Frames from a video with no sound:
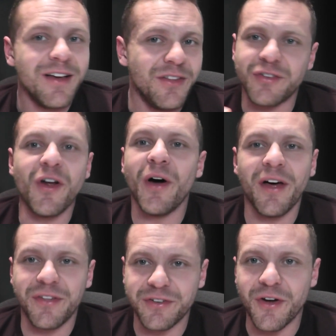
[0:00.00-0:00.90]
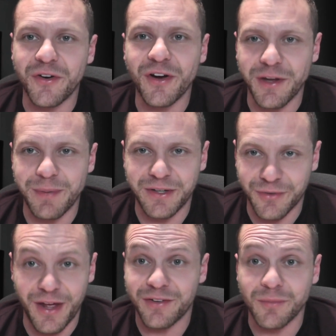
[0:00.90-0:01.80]
There's no, there's no cookie bits
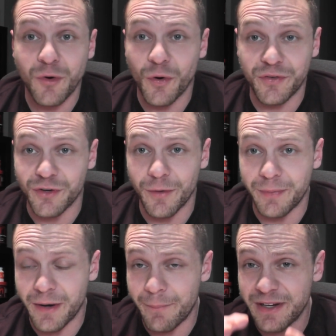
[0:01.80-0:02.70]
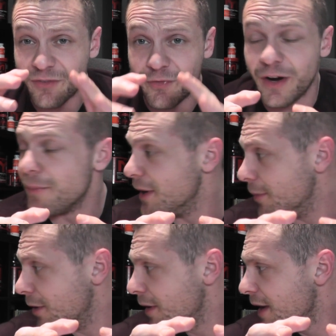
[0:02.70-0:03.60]
without some corn syrup in them, but it's very minimal.